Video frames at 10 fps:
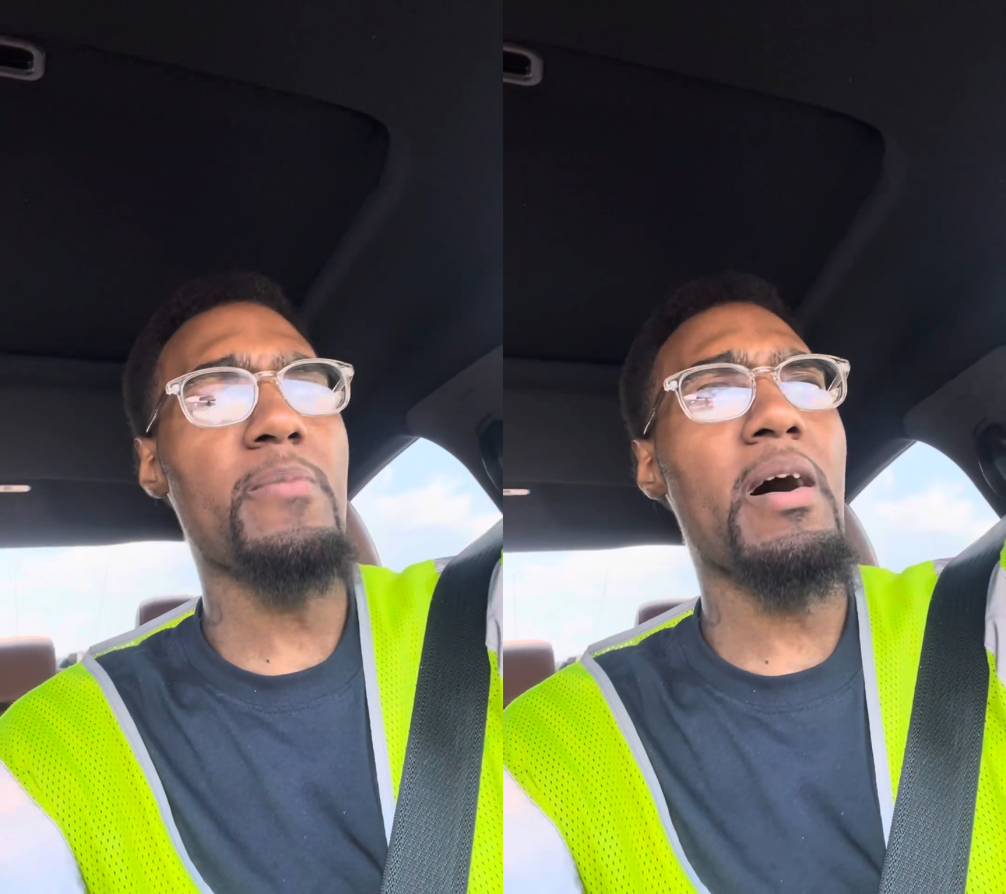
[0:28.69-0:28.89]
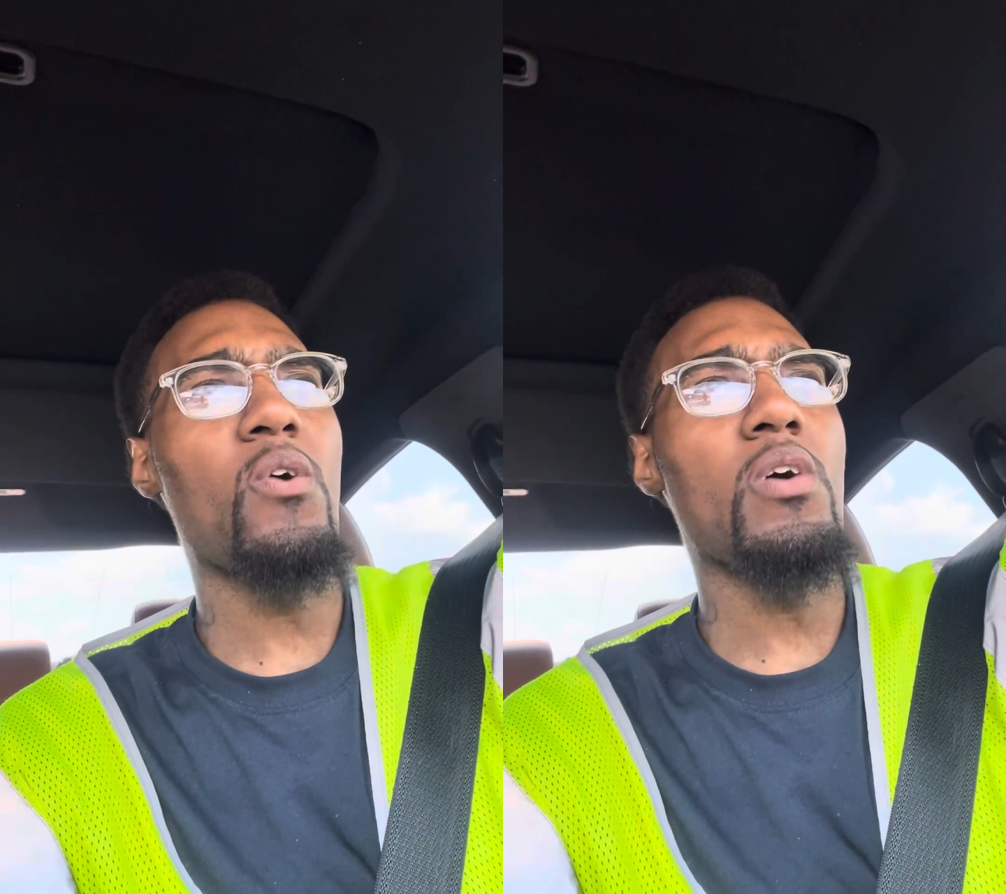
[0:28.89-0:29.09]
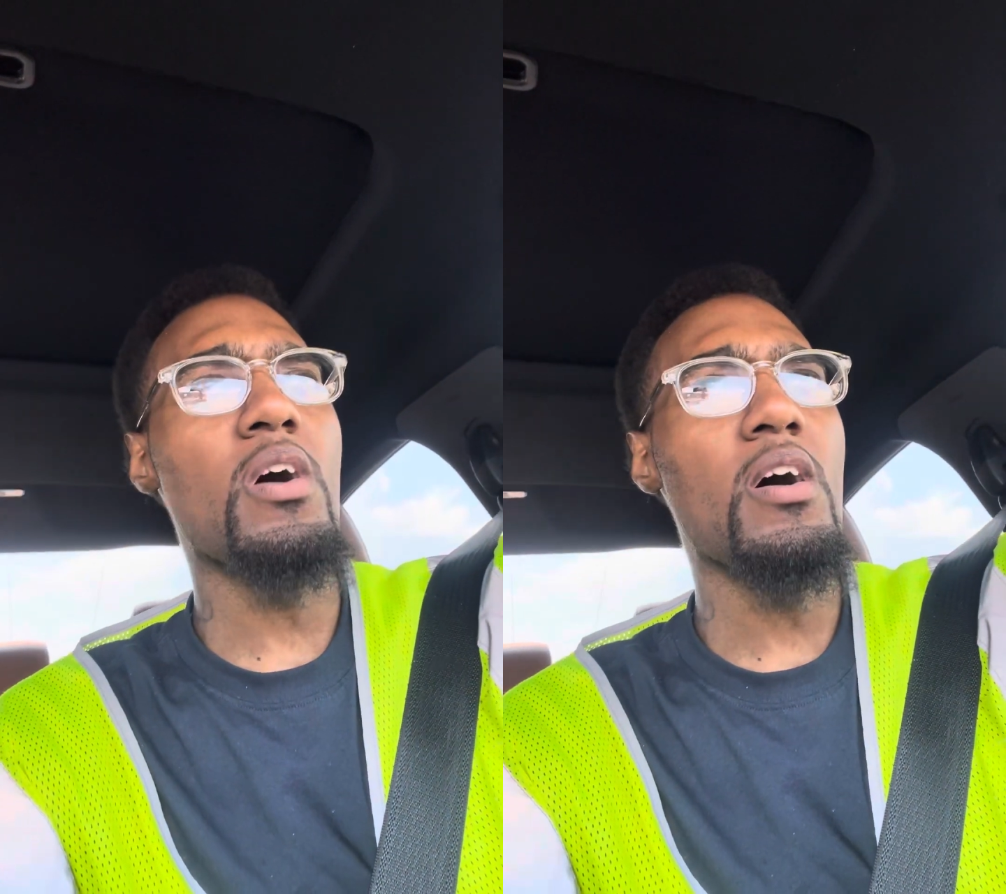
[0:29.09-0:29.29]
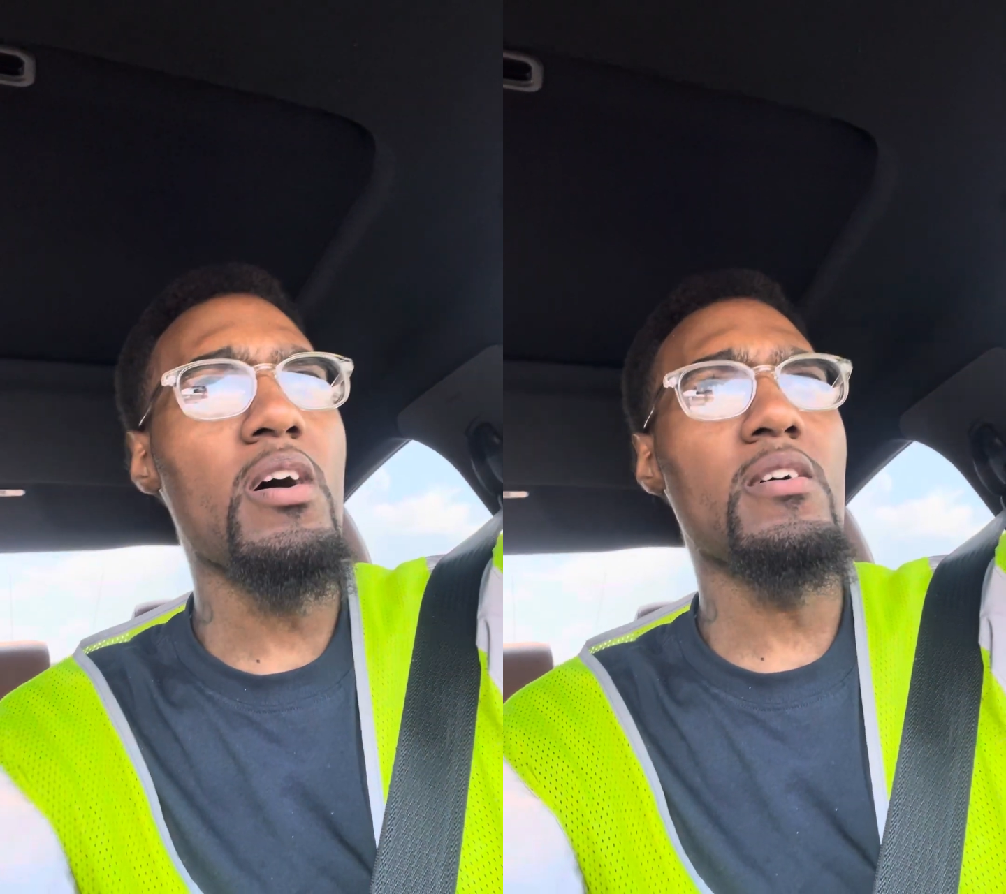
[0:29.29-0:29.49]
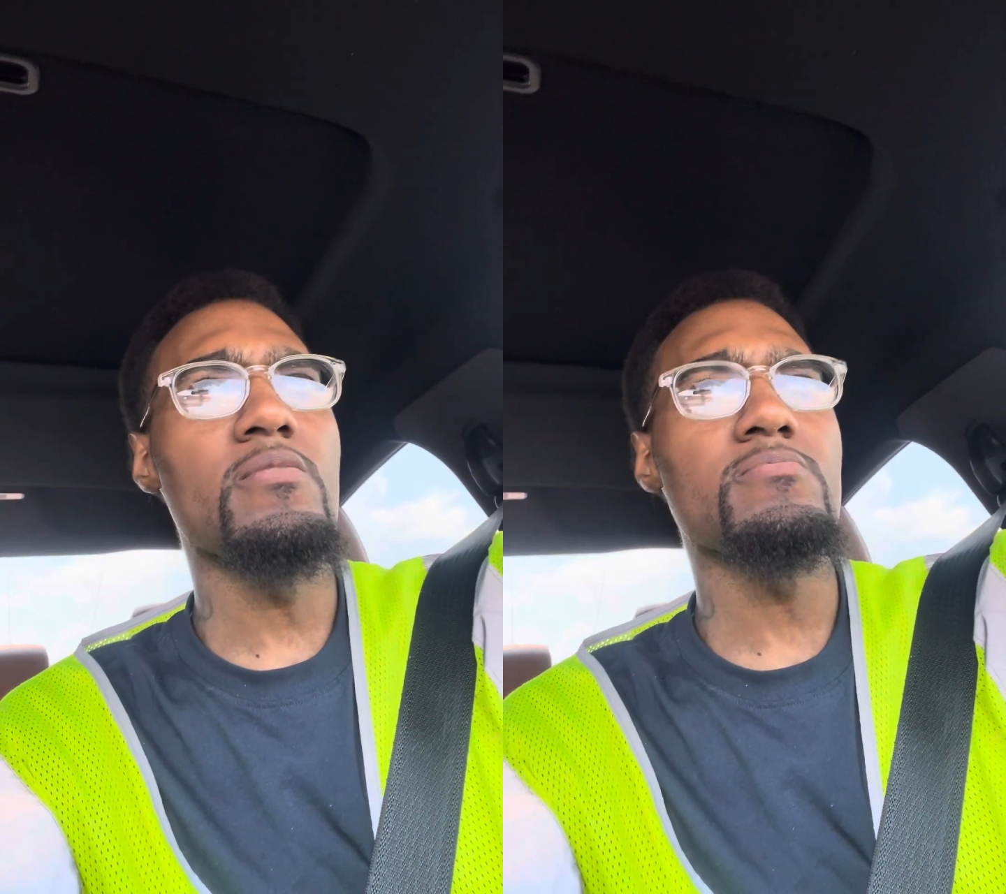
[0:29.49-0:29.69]
about,
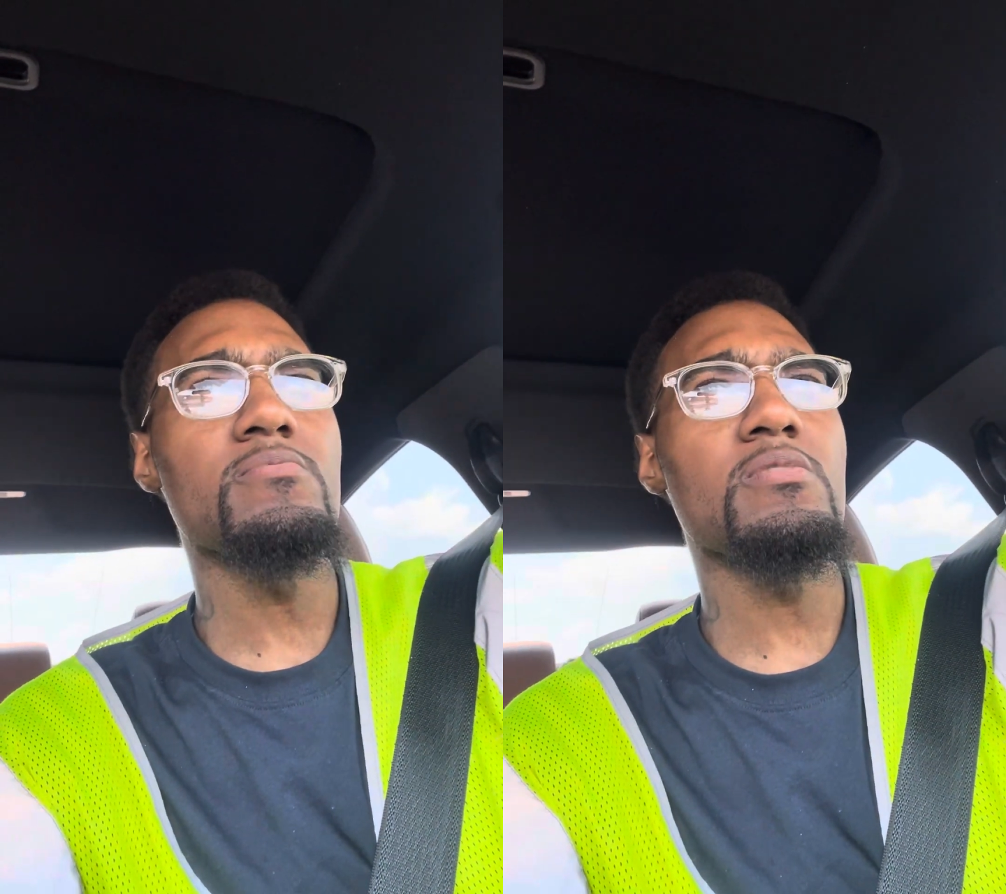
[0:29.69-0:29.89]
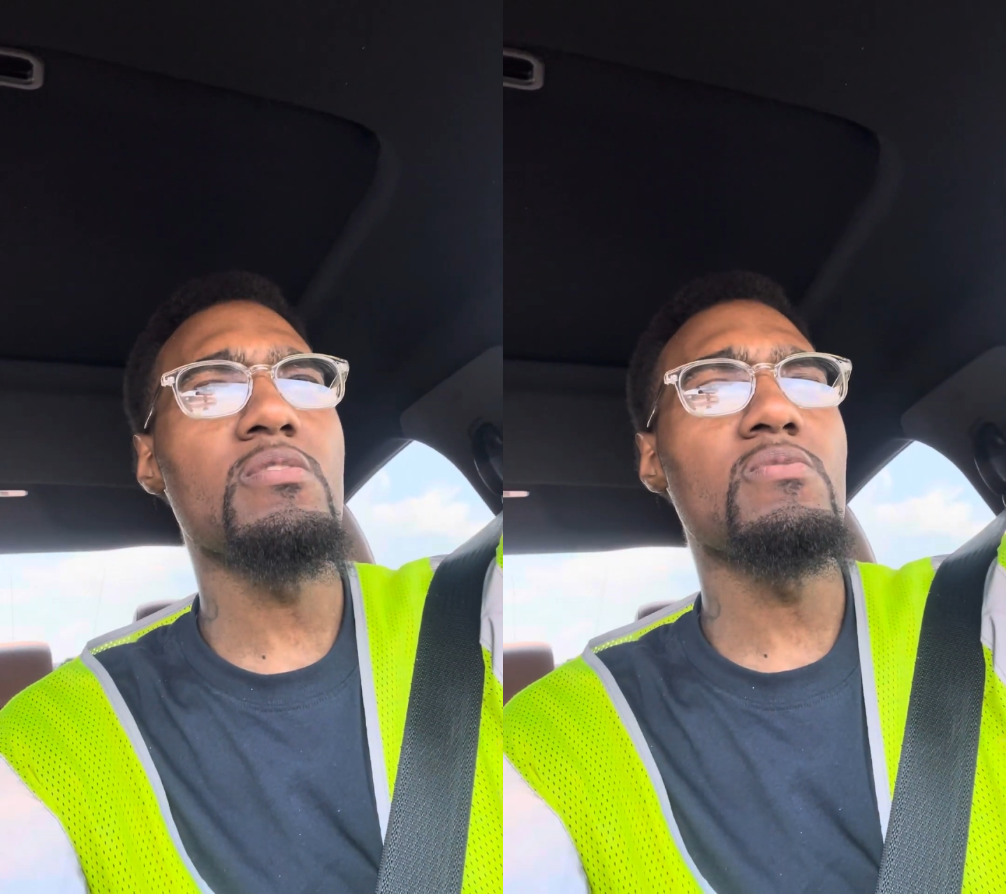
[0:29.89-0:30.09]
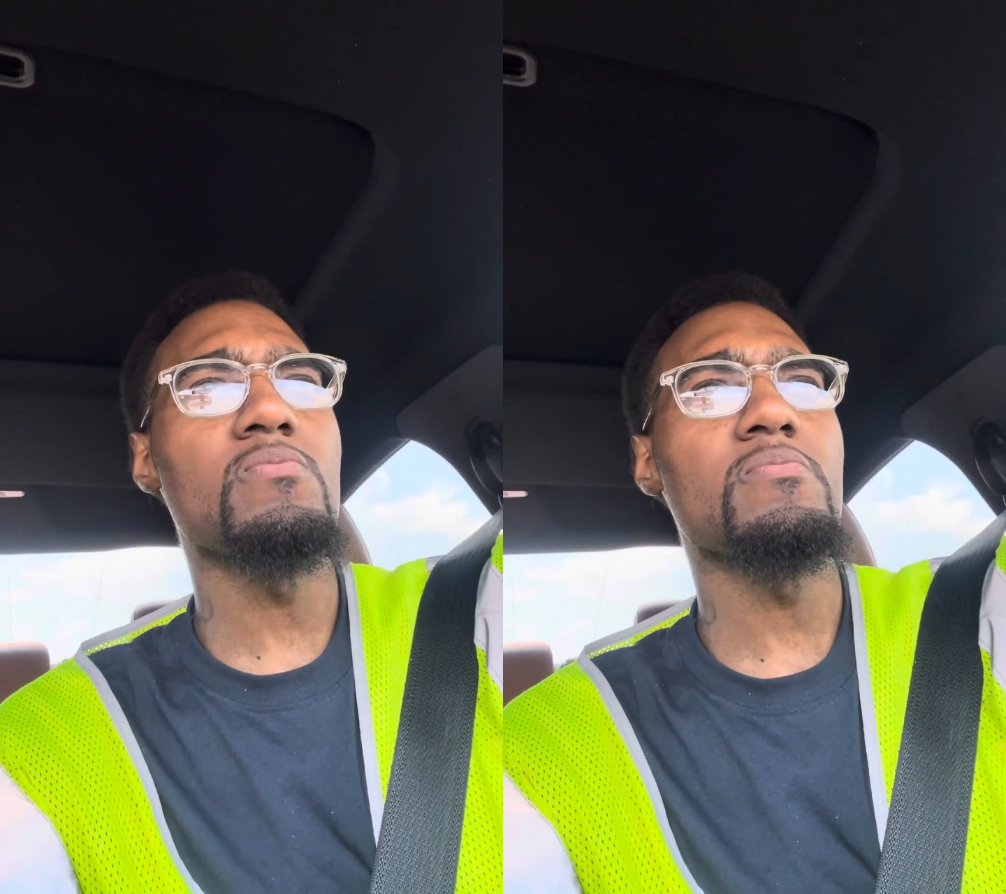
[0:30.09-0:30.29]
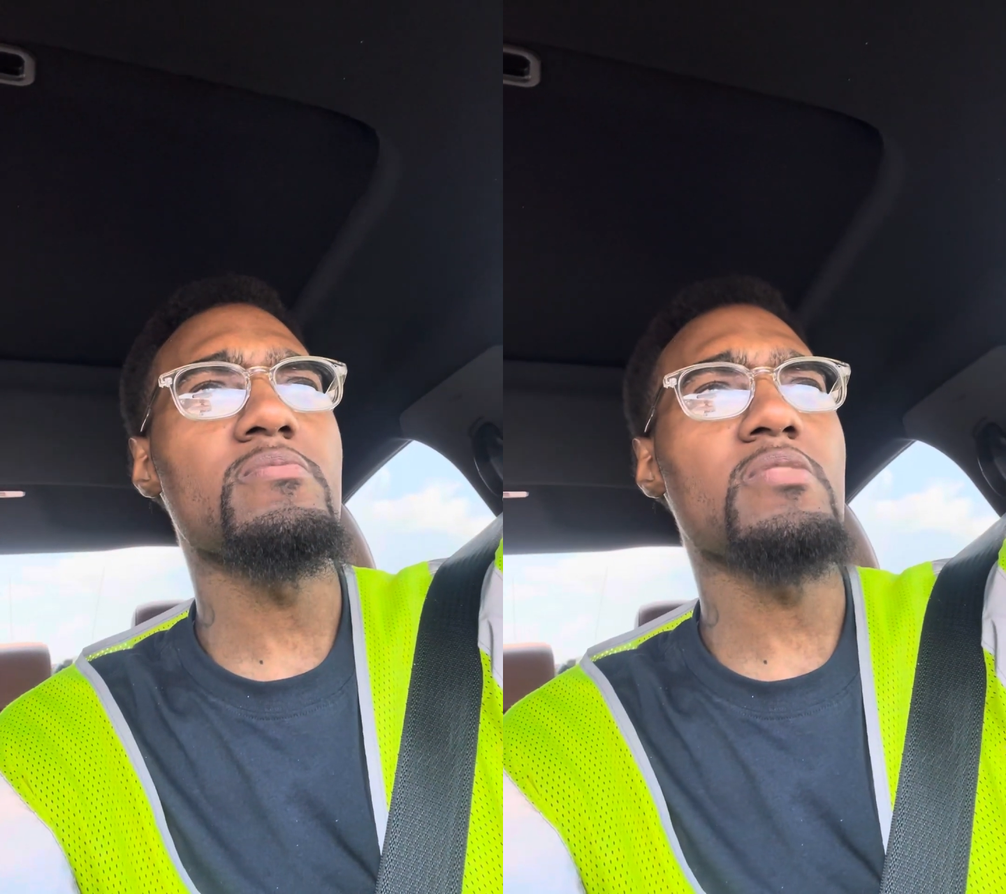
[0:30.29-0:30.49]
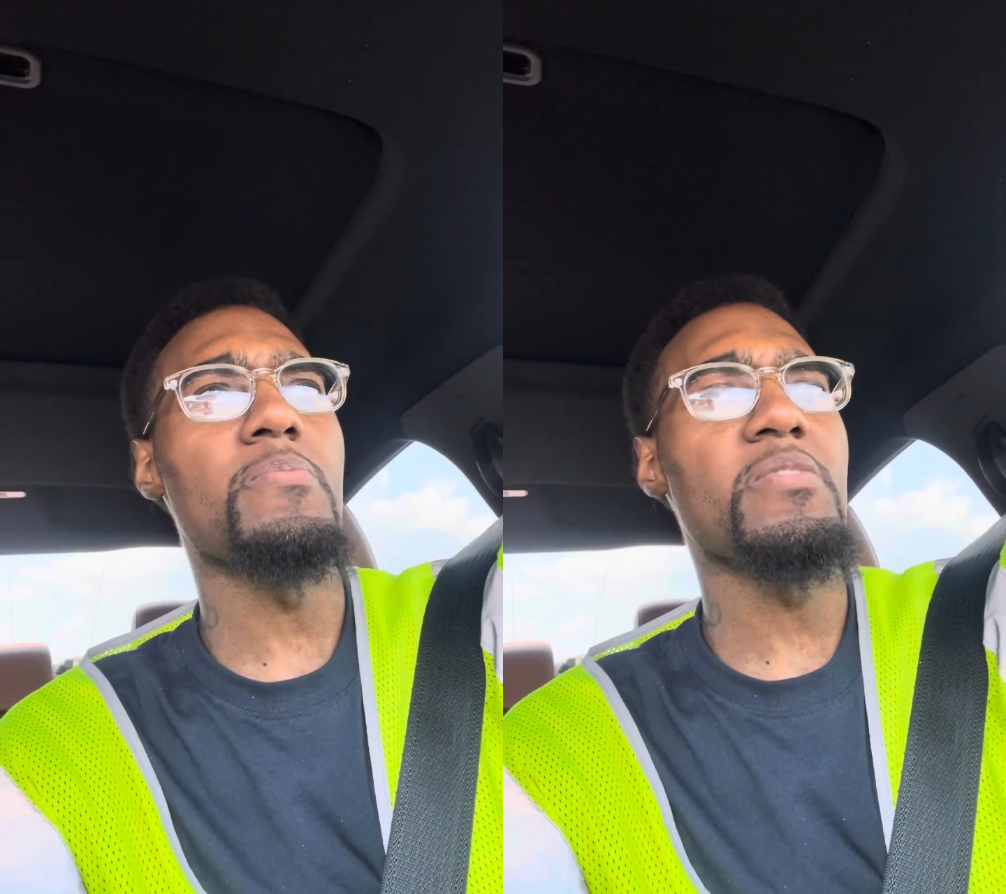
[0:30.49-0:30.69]

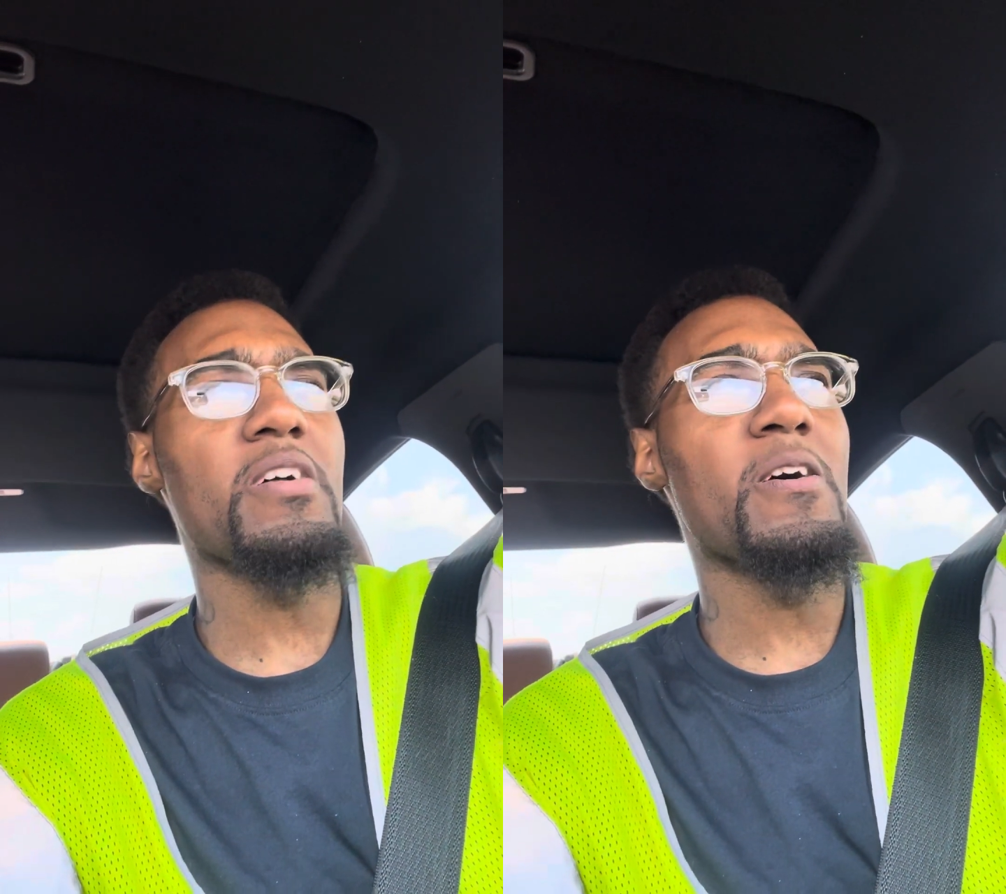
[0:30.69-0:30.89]
something.